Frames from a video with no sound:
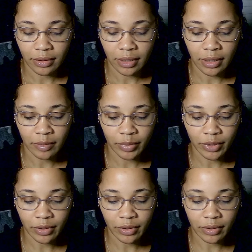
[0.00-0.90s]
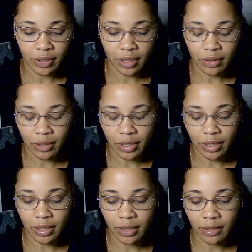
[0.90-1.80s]
an emperor or
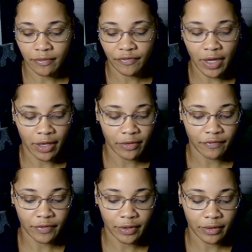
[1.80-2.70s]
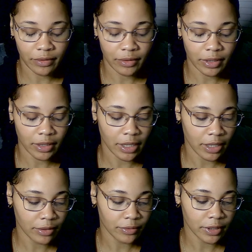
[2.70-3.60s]
a father figure or
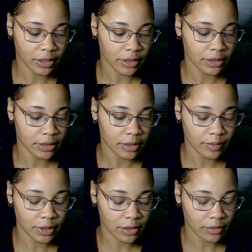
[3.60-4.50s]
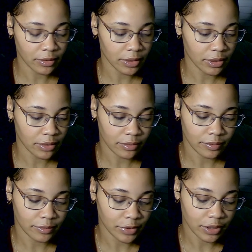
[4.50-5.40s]
Aries could be doing.
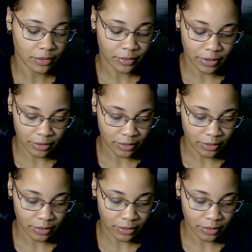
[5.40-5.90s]
Show us.